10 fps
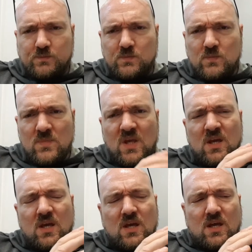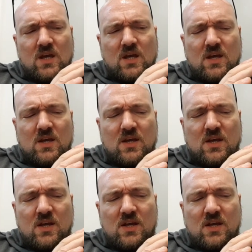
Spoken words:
No one is speaking in this clip.